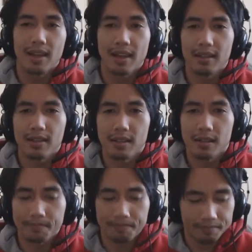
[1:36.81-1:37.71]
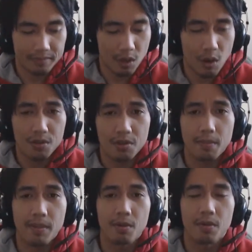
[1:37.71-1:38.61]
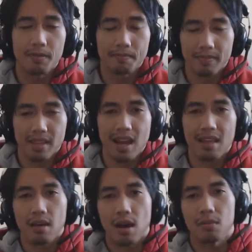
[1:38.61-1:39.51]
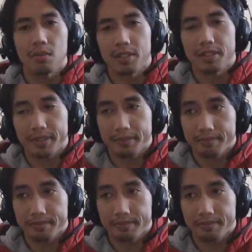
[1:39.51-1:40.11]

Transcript: And also the big one that I thought was,